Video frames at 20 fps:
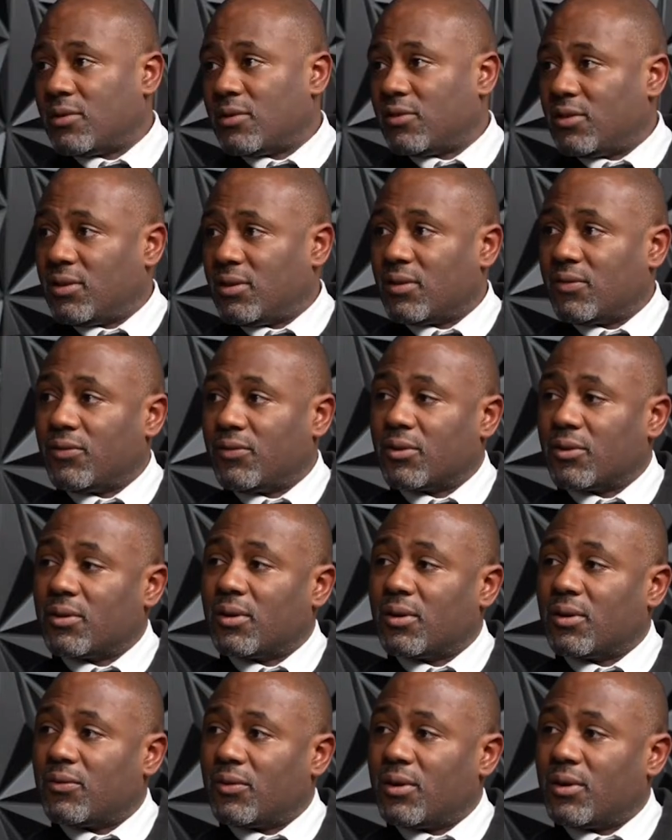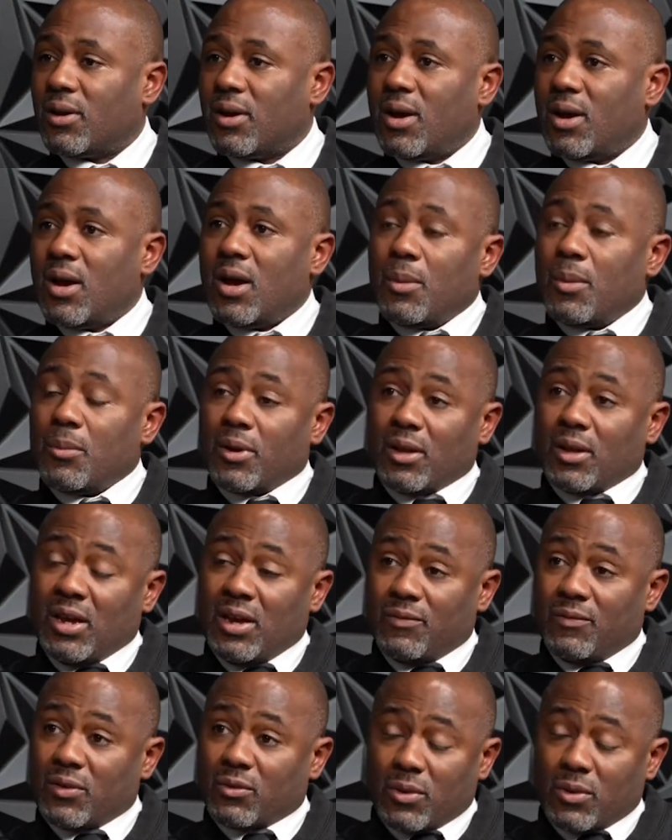the city of Philadelphia. But
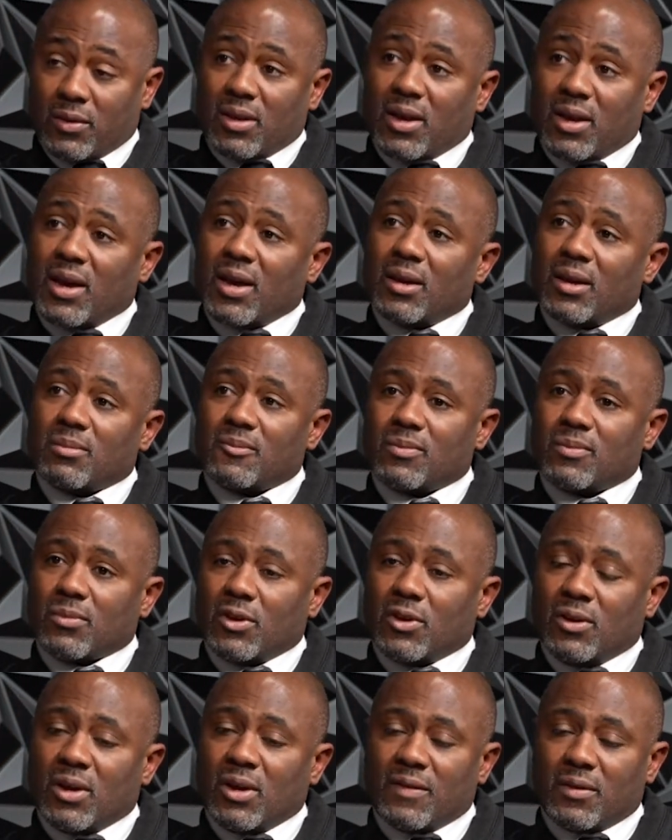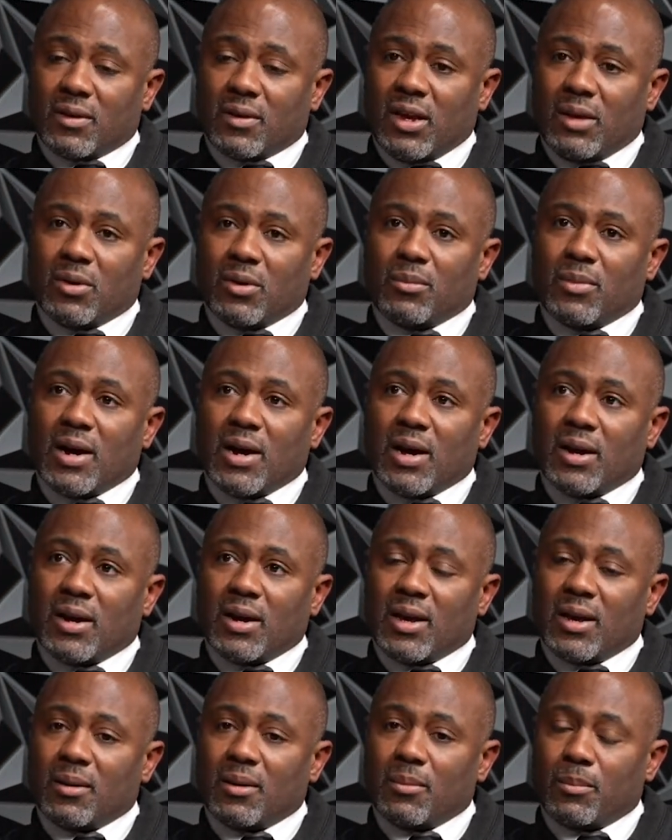even with that, you have to keep in mind
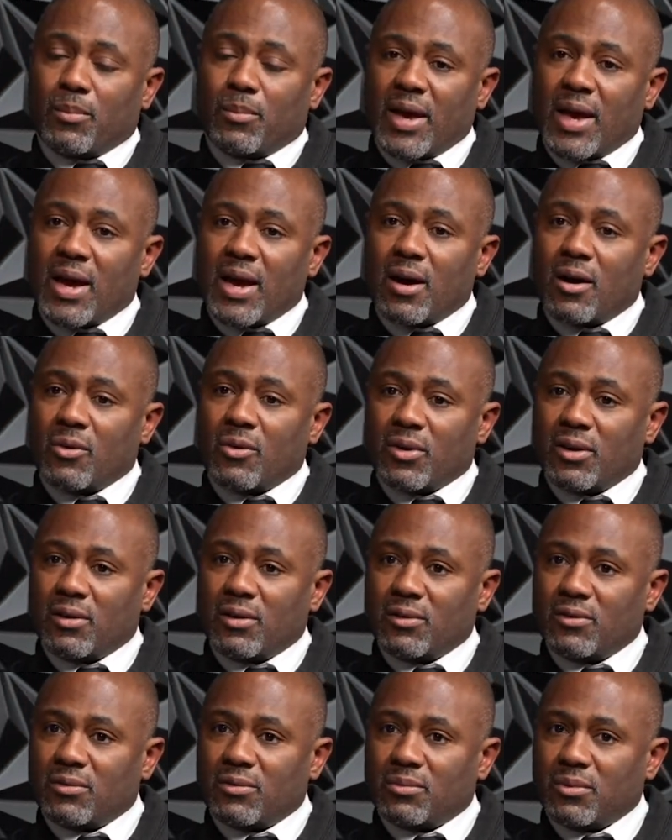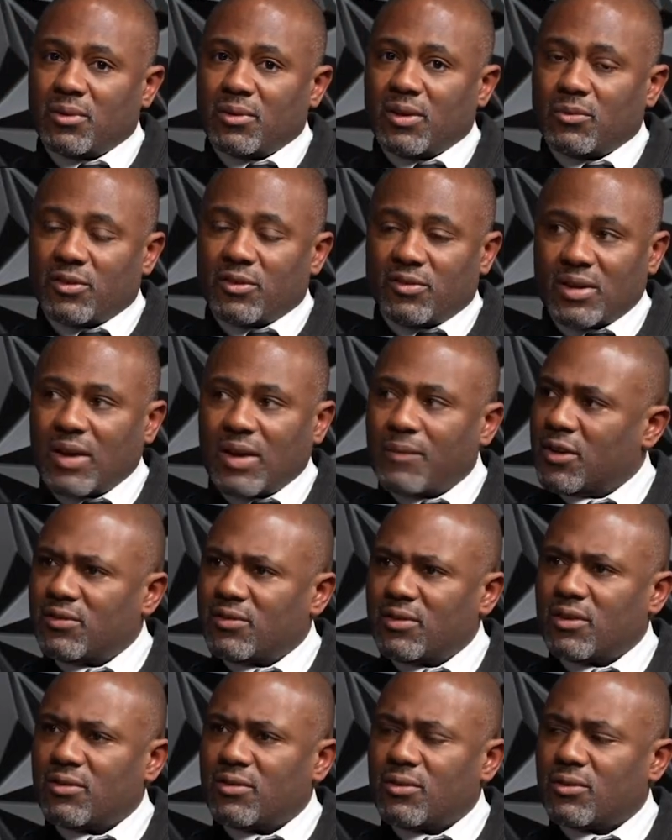that PAL is, I believe, was
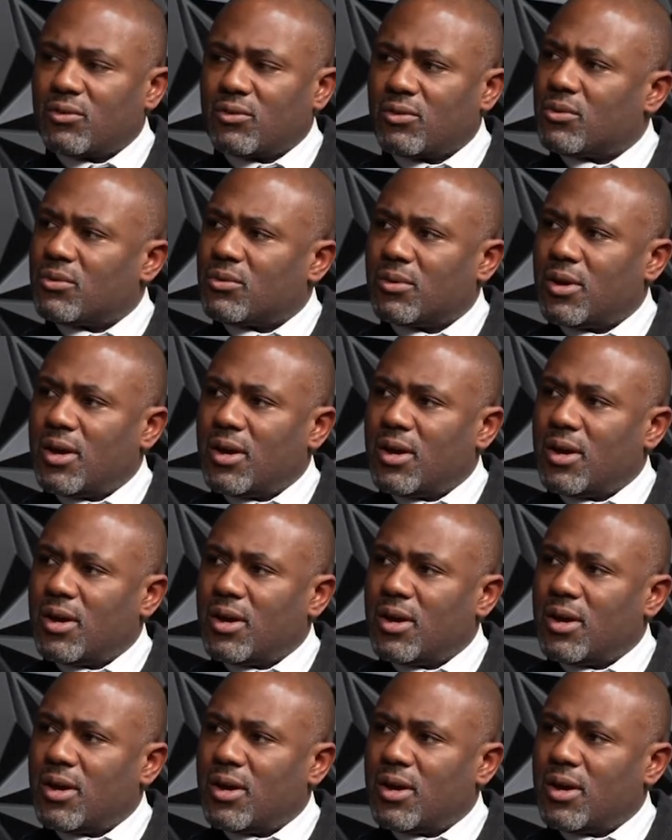76 years old.